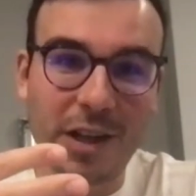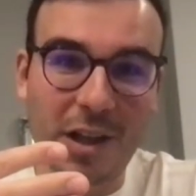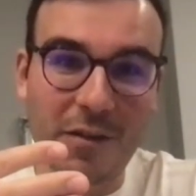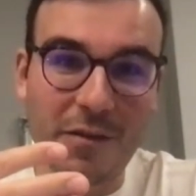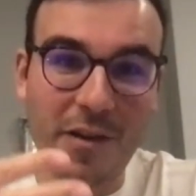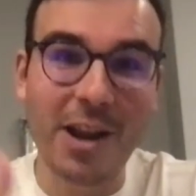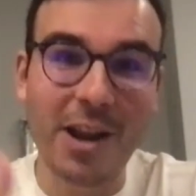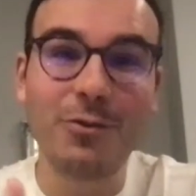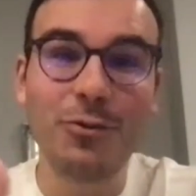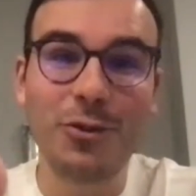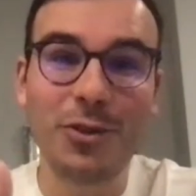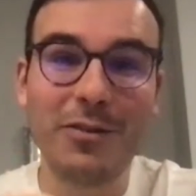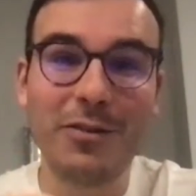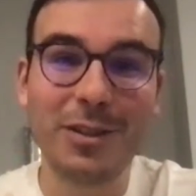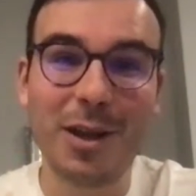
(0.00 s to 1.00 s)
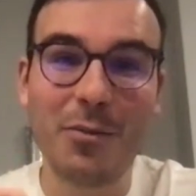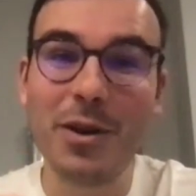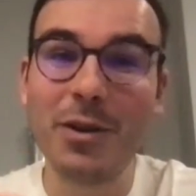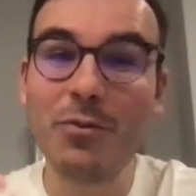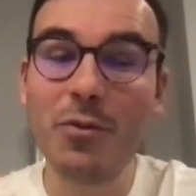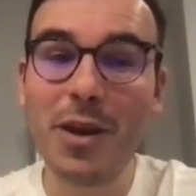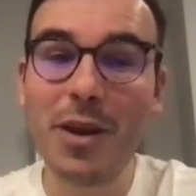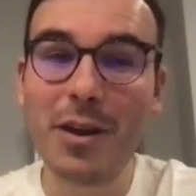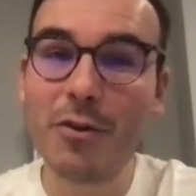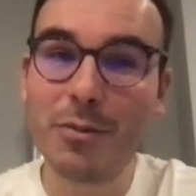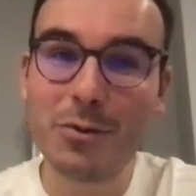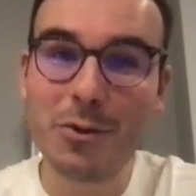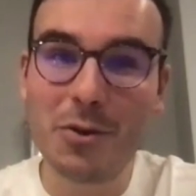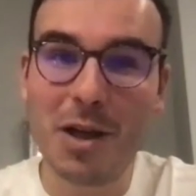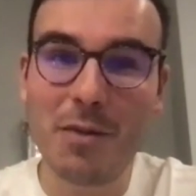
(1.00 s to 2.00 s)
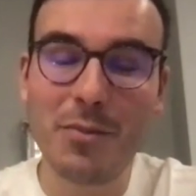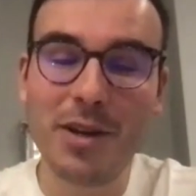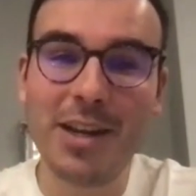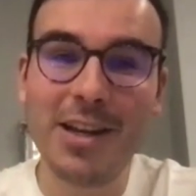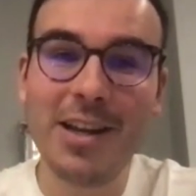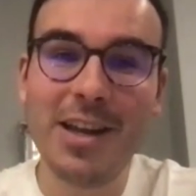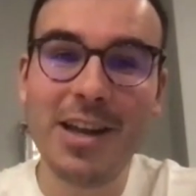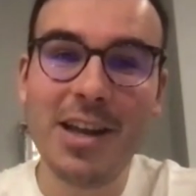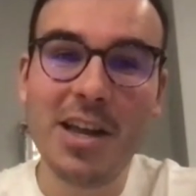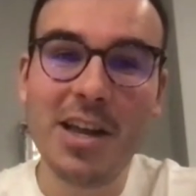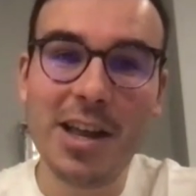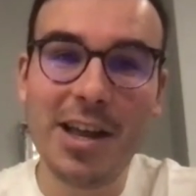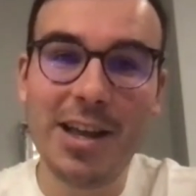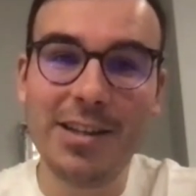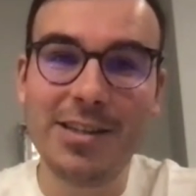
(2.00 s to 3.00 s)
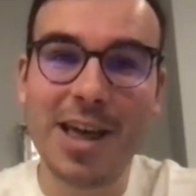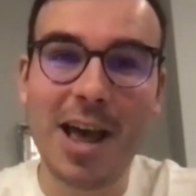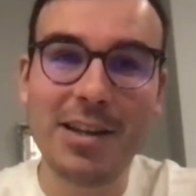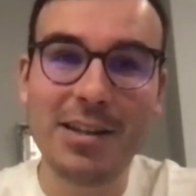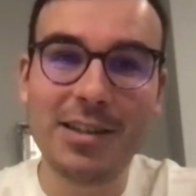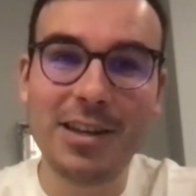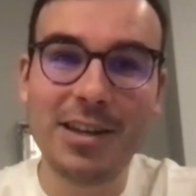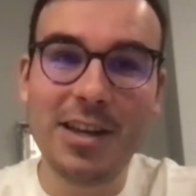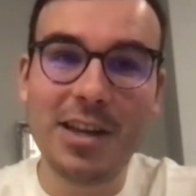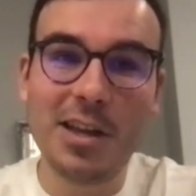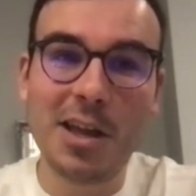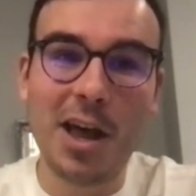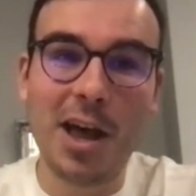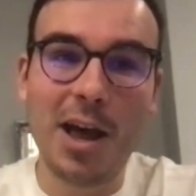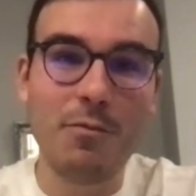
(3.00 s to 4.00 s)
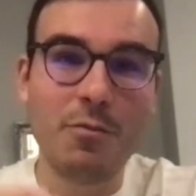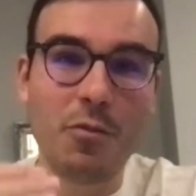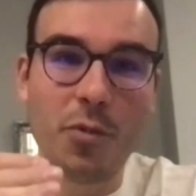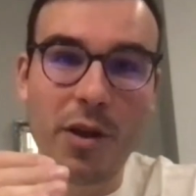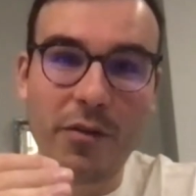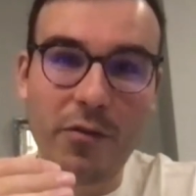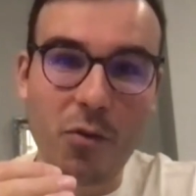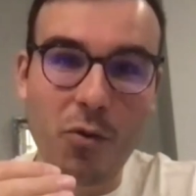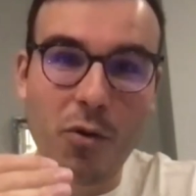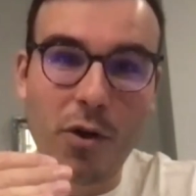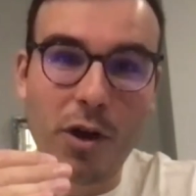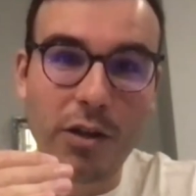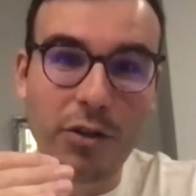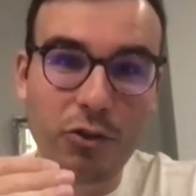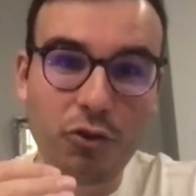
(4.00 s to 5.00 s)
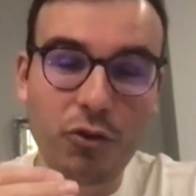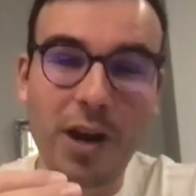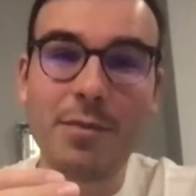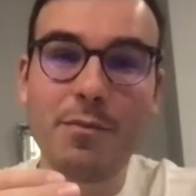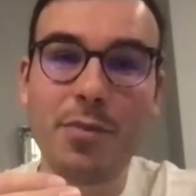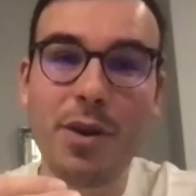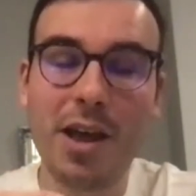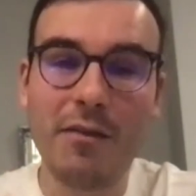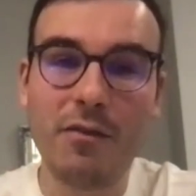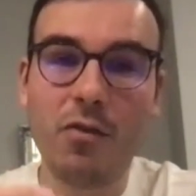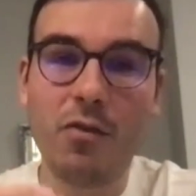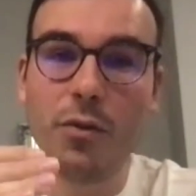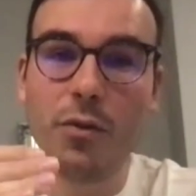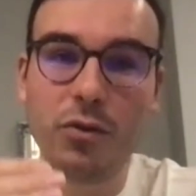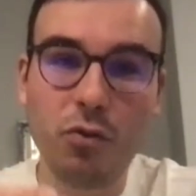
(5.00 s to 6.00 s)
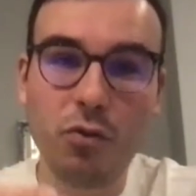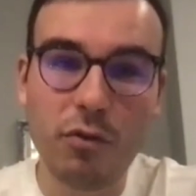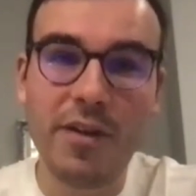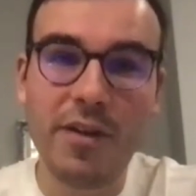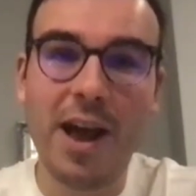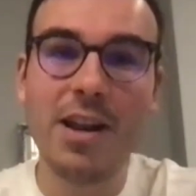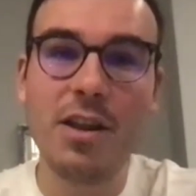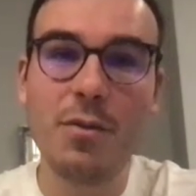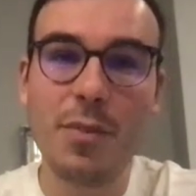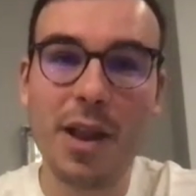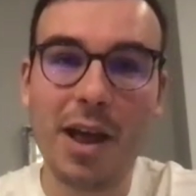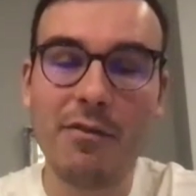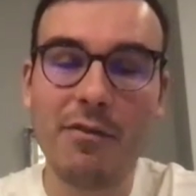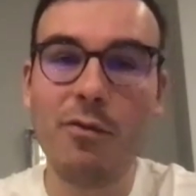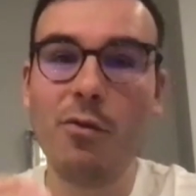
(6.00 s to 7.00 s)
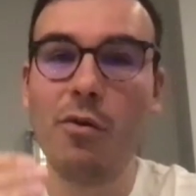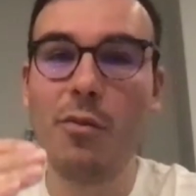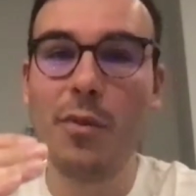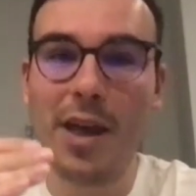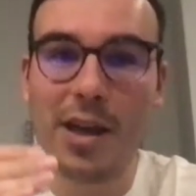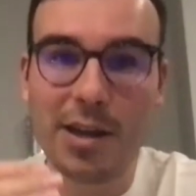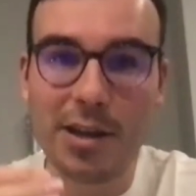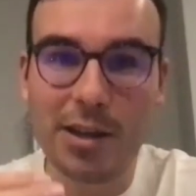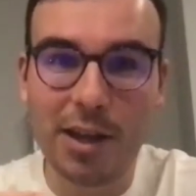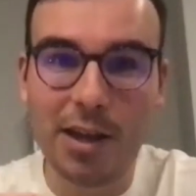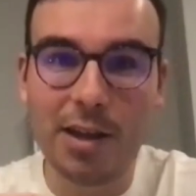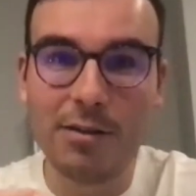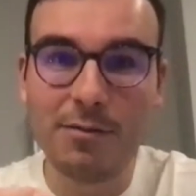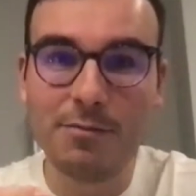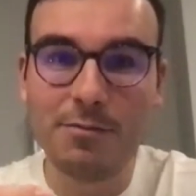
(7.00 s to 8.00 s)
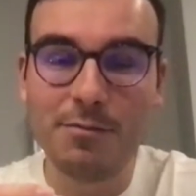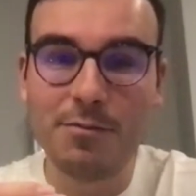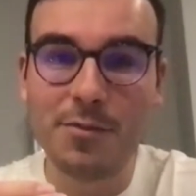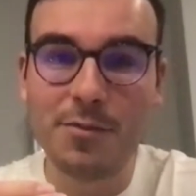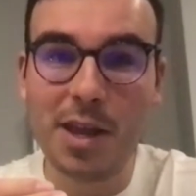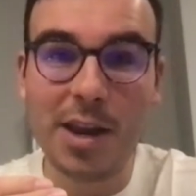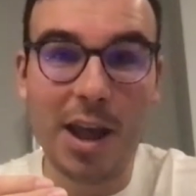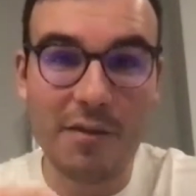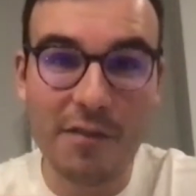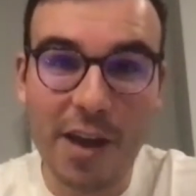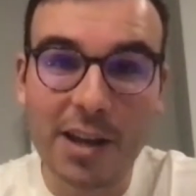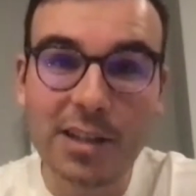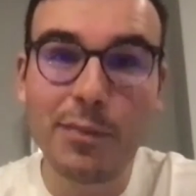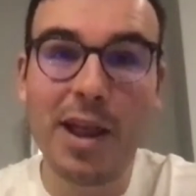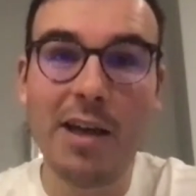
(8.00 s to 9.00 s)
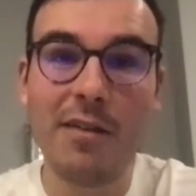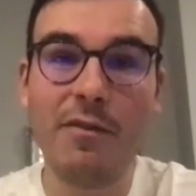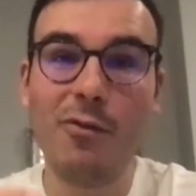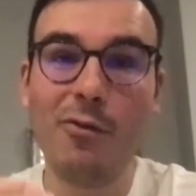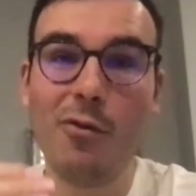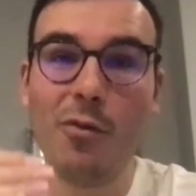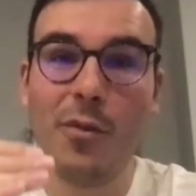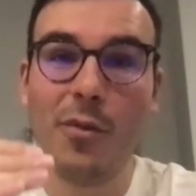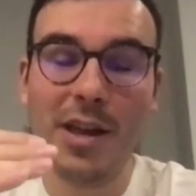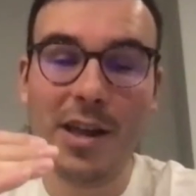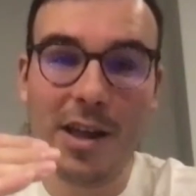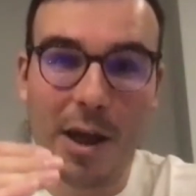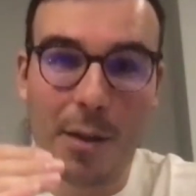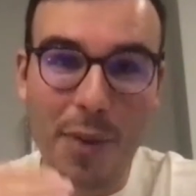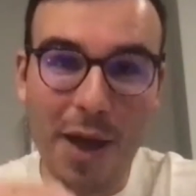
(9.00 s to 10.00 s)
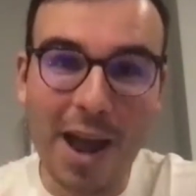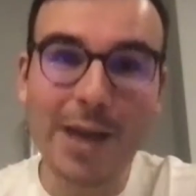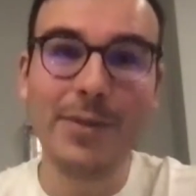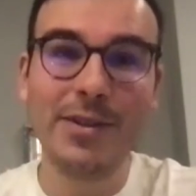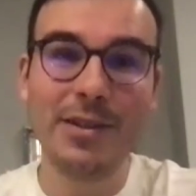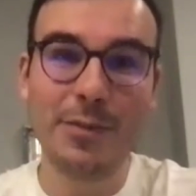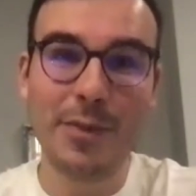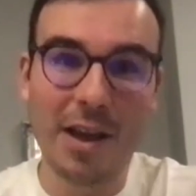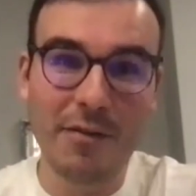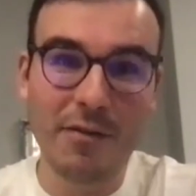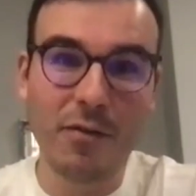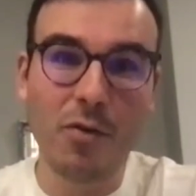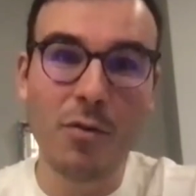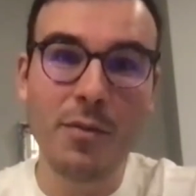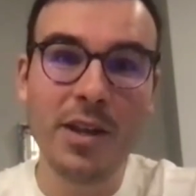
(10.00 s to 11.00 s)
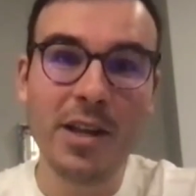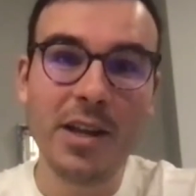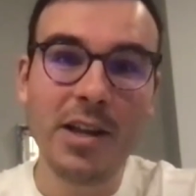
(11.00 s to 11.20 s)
financial services company will be a crypto company is that if you're a trading platform, a store of value platform, an FX platform, a payments platform,